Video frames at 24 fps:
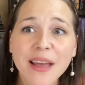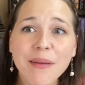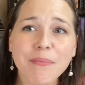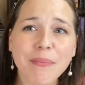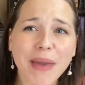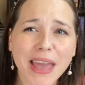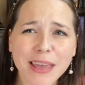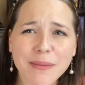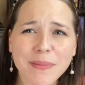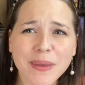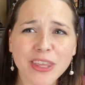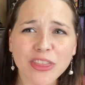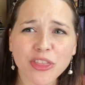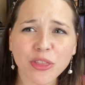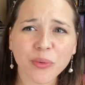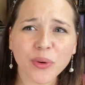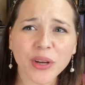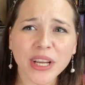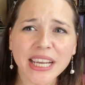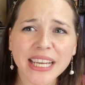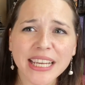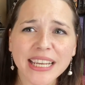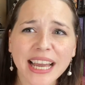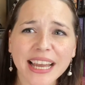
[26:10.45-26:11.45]
Maybe
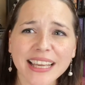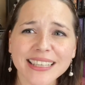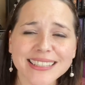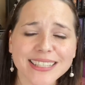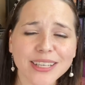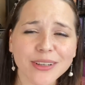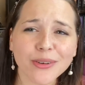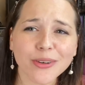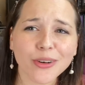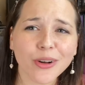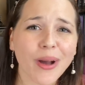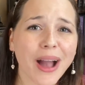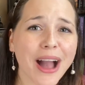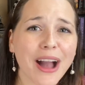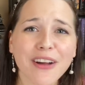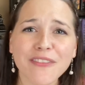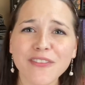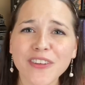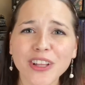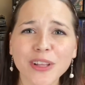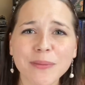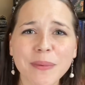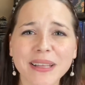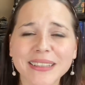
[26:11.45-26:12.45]
three. I still don't know how I
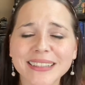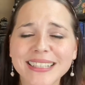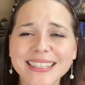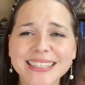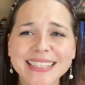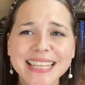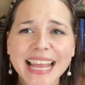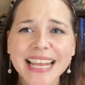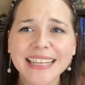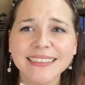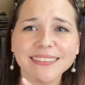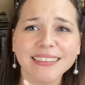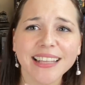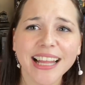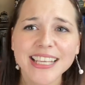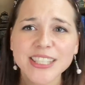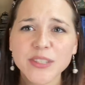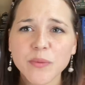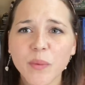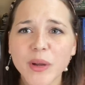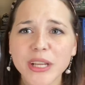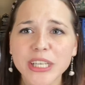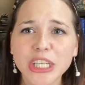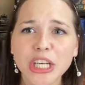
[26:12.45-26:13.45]
feel about the stained glass
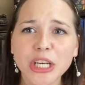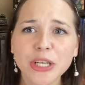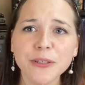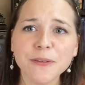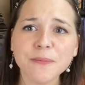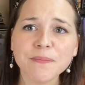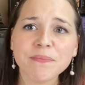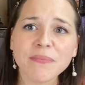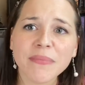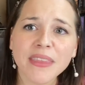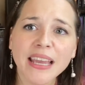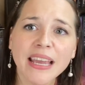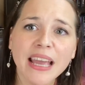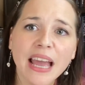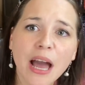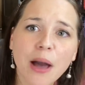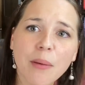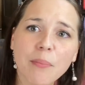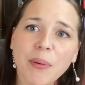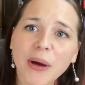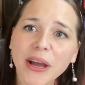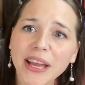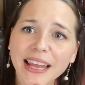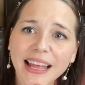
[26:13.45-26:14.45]
window,
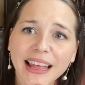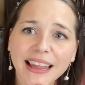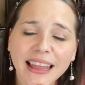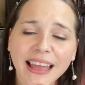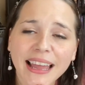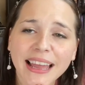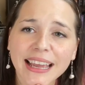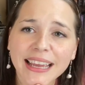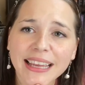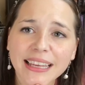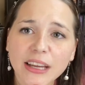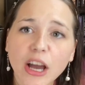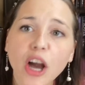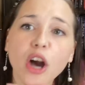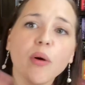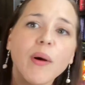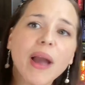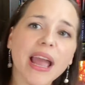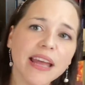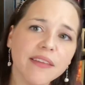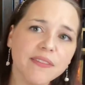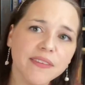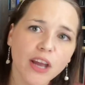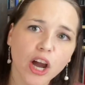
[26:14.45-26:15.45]
but like, oh,
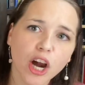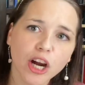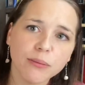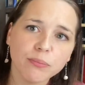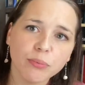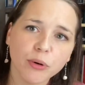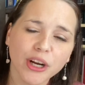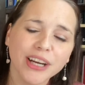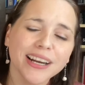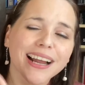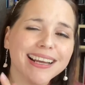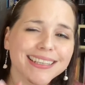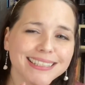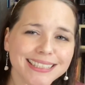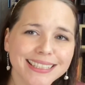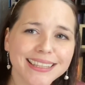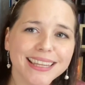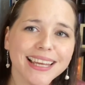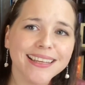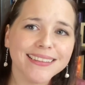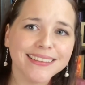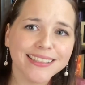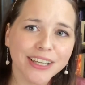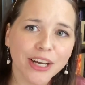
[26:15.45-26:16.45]
and the art print. I did
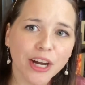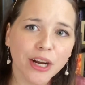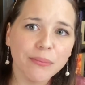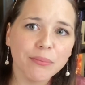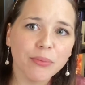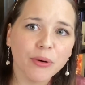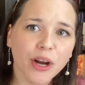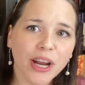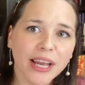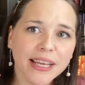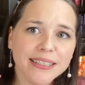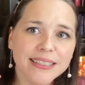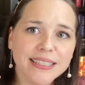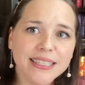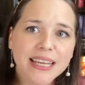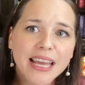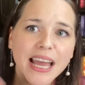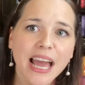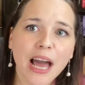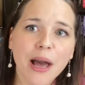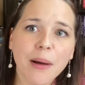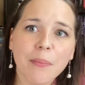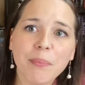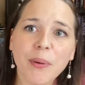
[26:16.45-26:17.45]
like the art print,
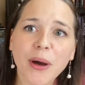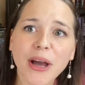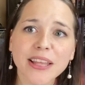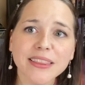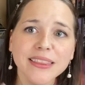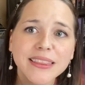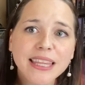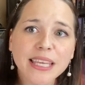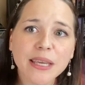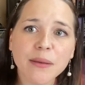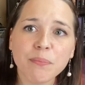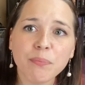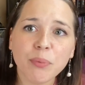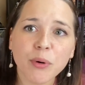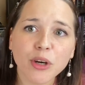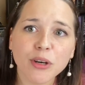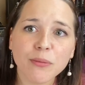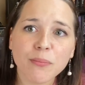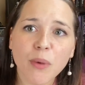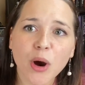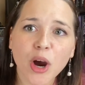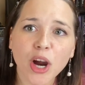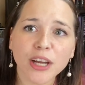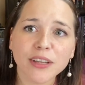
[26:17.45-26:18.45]
but the
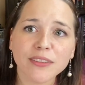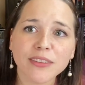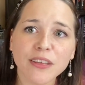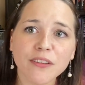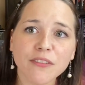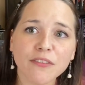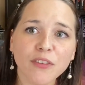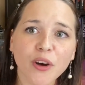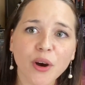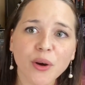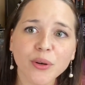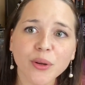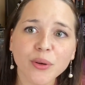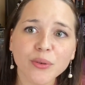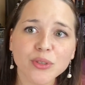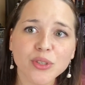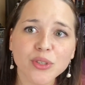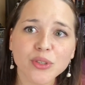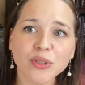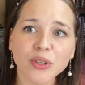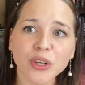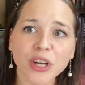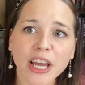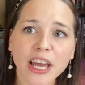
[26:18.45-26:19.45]
bookmark, the photo
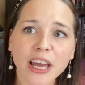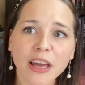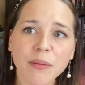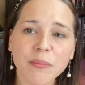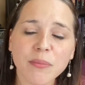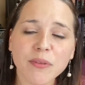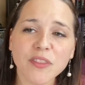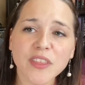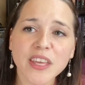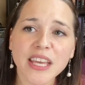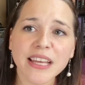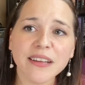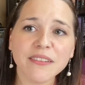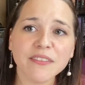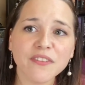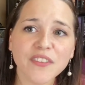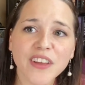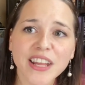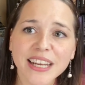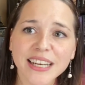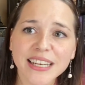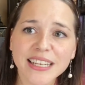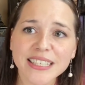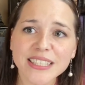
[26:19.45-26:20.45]
strip, the
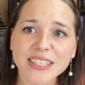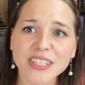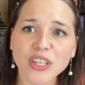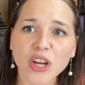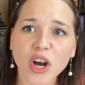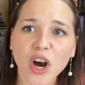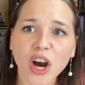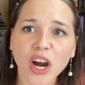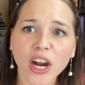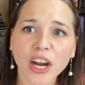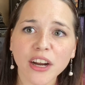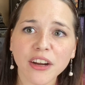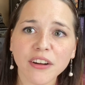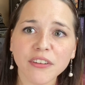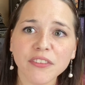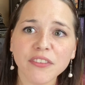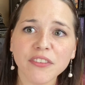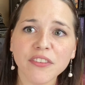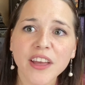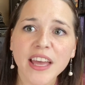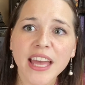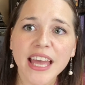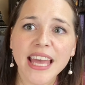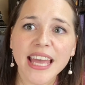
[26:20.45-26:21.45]
infinity scarf,
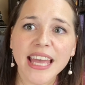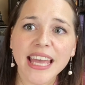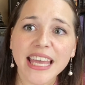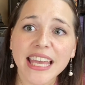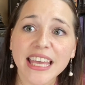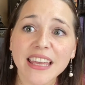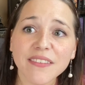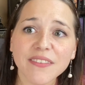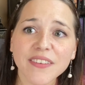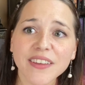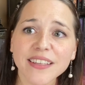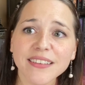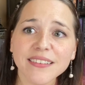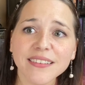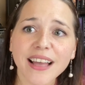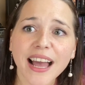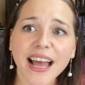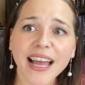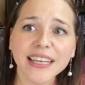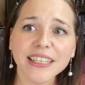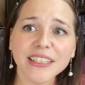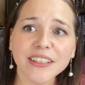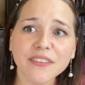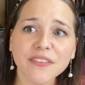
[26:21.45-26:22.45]
even
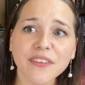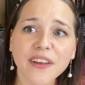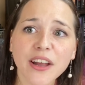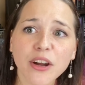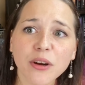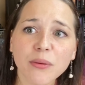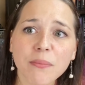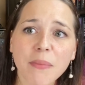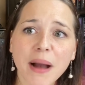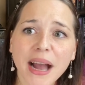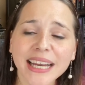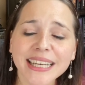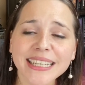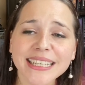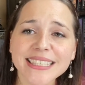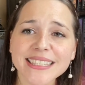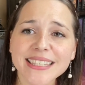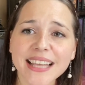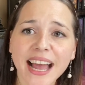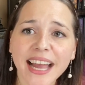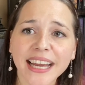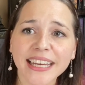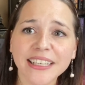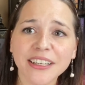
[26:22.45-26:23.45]
kind of Hermione's
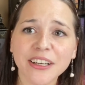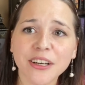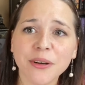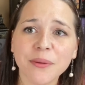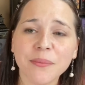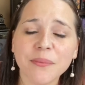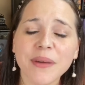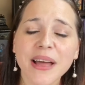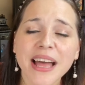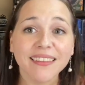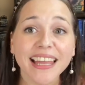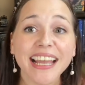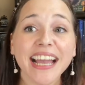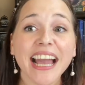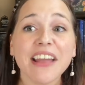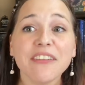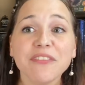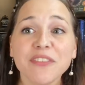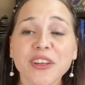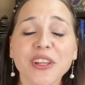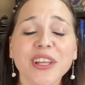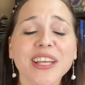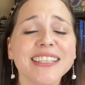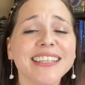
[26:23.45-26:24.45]
item. Like, I
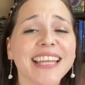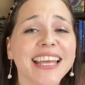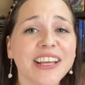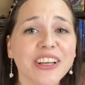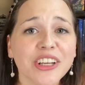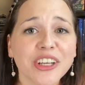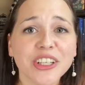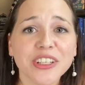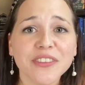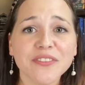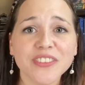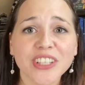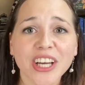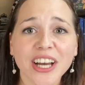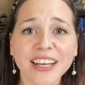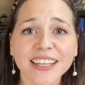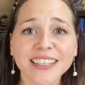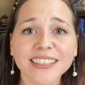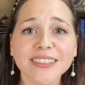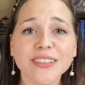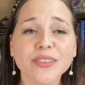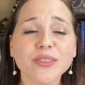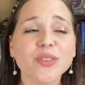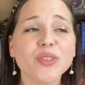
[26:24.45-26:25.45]
feel like they could have
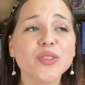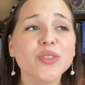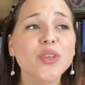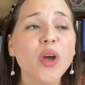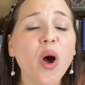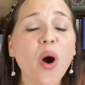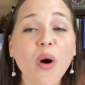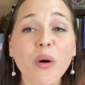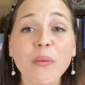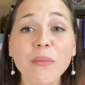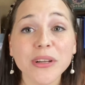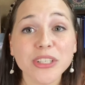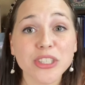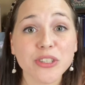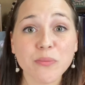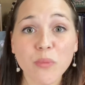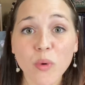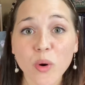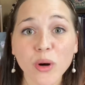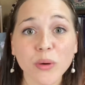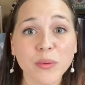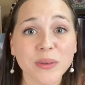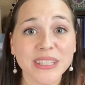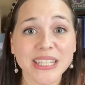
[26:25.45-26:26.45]
done so much
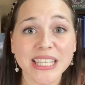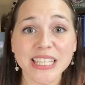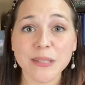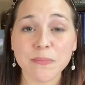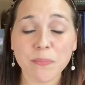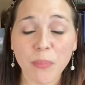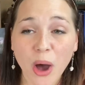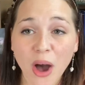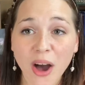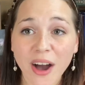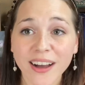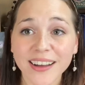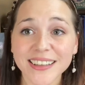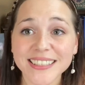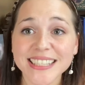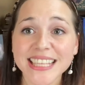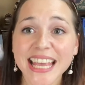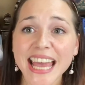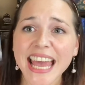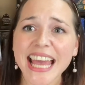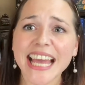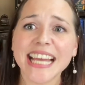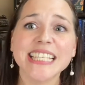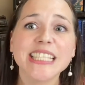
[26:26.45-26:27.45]
more with this box,
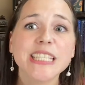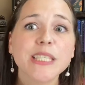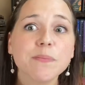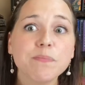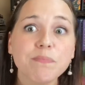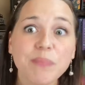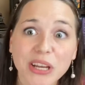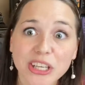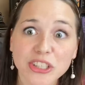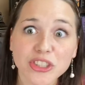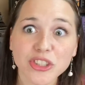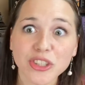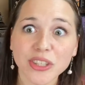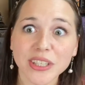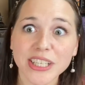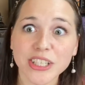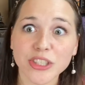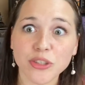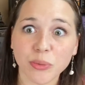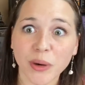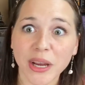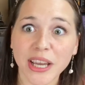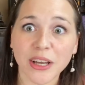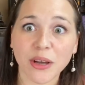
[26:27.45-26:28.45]
especially
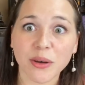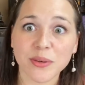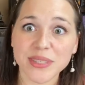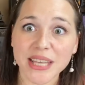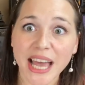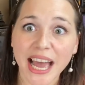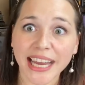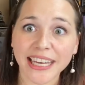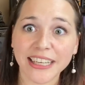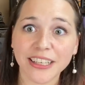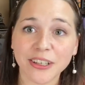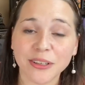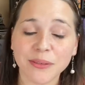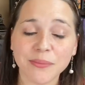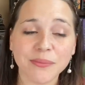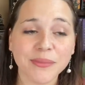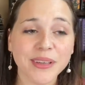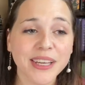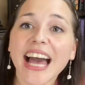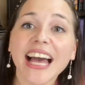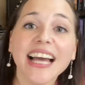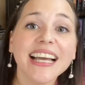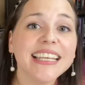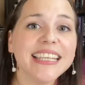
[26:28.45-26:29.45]
Draco's item.
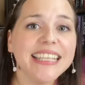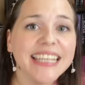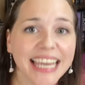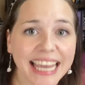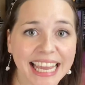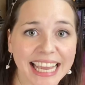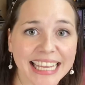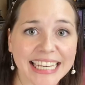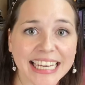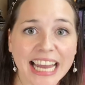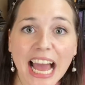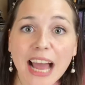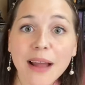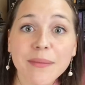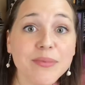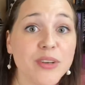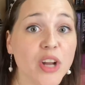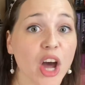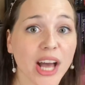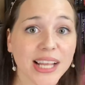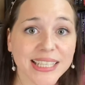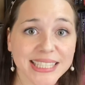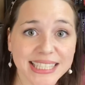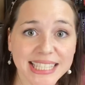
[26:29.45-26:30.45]
Again, I'm
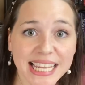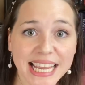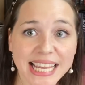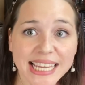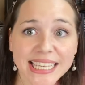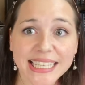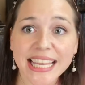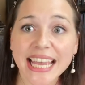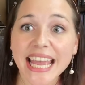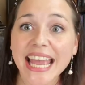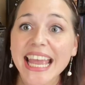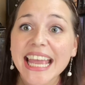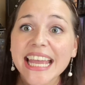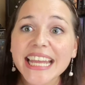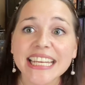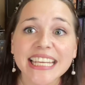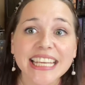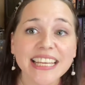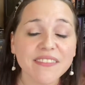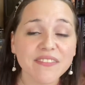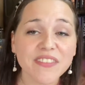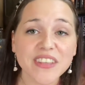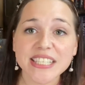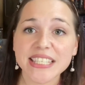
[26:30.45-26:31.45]
not saying
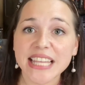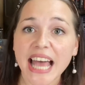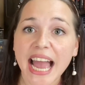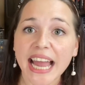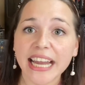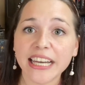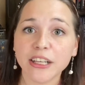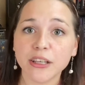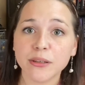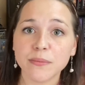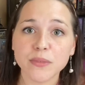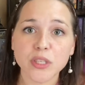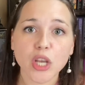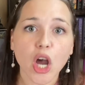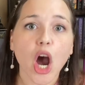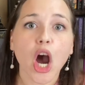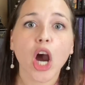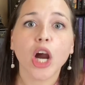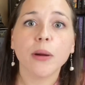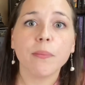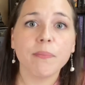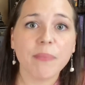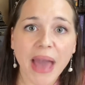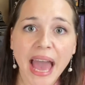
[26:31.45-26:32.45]
any of these items
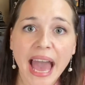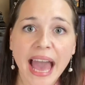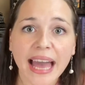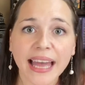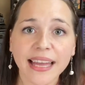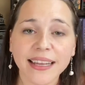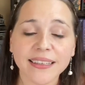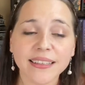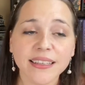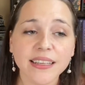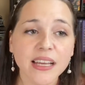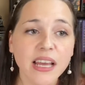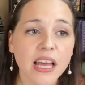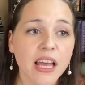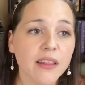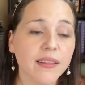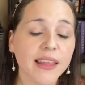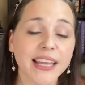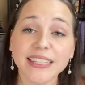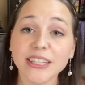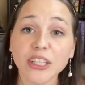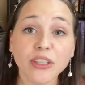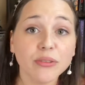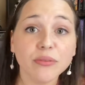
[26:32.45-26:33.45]
are bad.
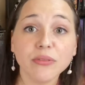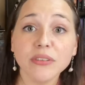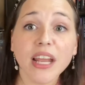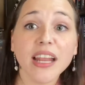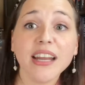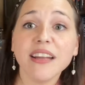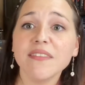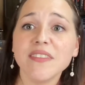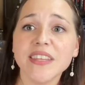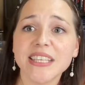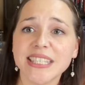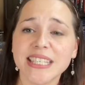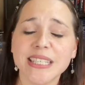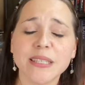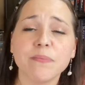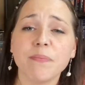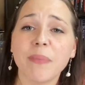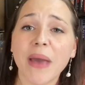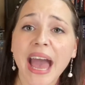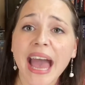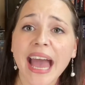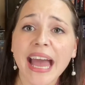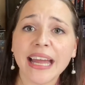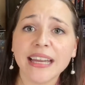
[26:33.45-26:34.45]
Like, they're, none of this is
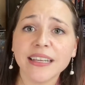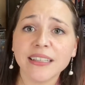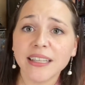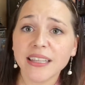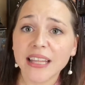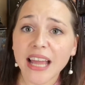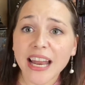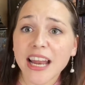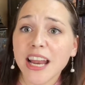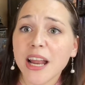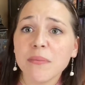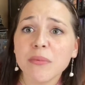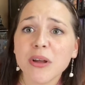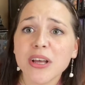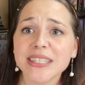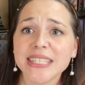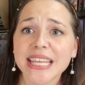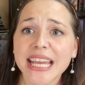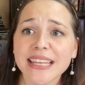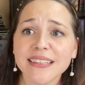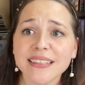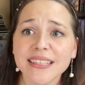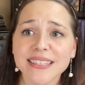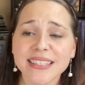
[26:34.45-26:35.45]
bad. And I'm not
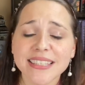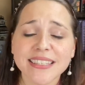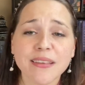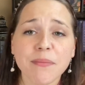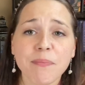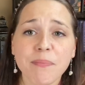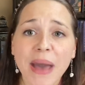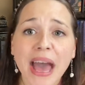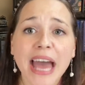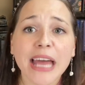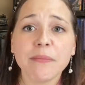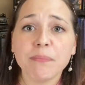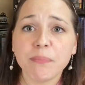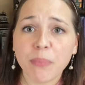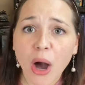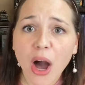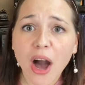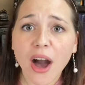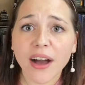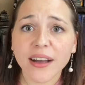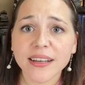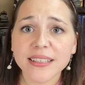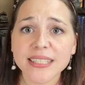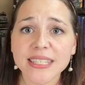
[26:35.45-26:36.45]
saying this is a bad
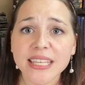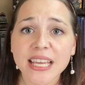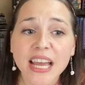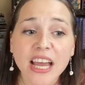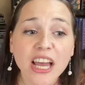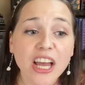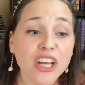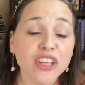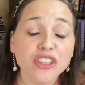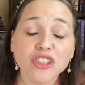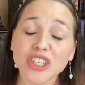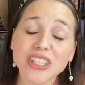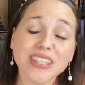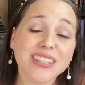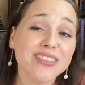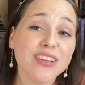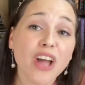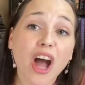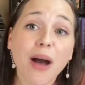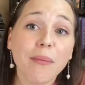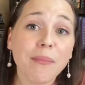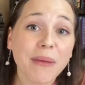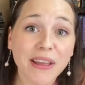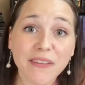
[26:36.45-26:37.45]
box, just
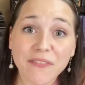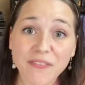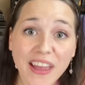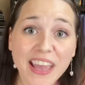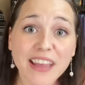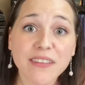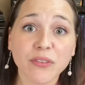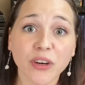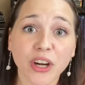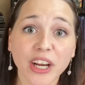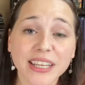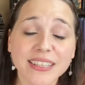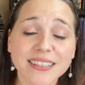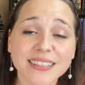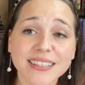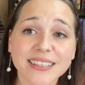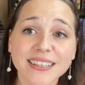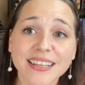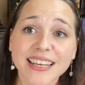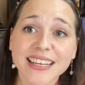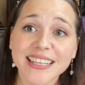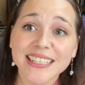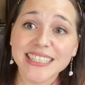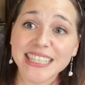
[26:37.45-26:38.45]
not my favorite.
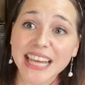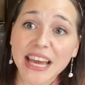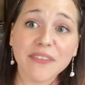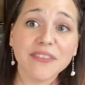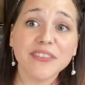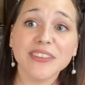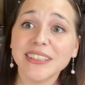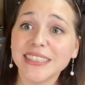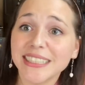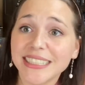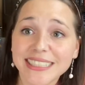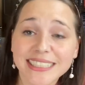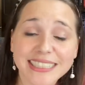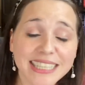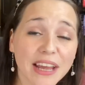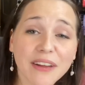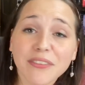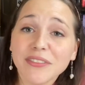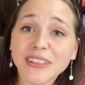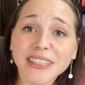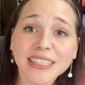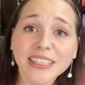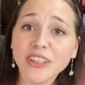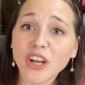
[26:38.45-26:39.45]

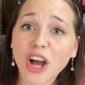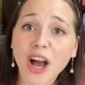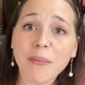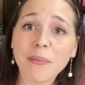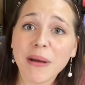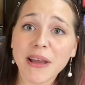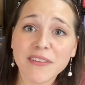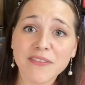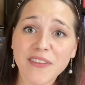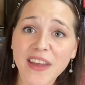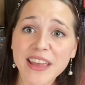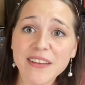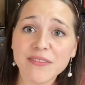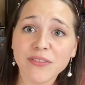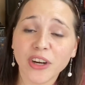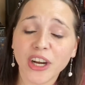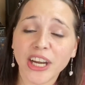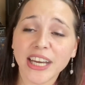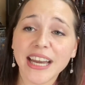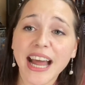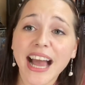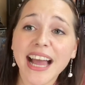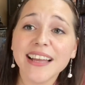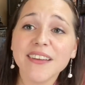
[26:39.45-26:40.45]
Definitely not my
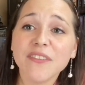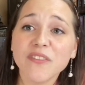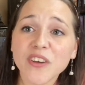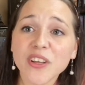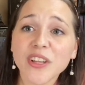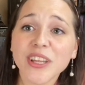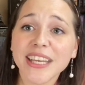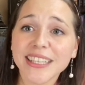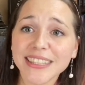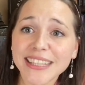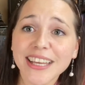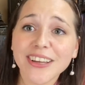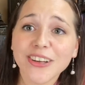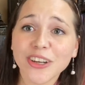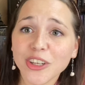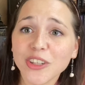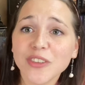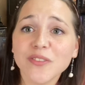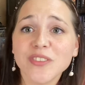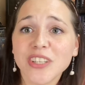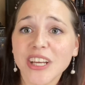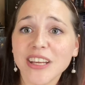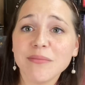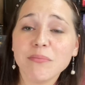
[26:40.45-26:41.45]
favorite. I feel like they could
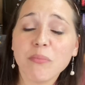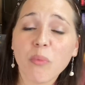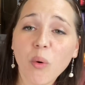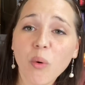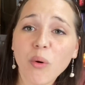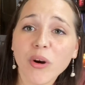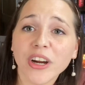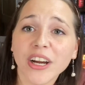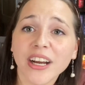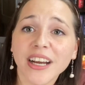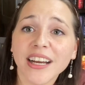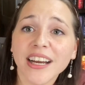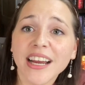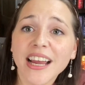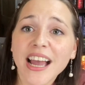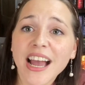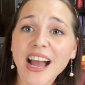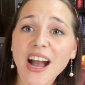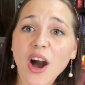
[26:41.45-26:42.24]
have done more.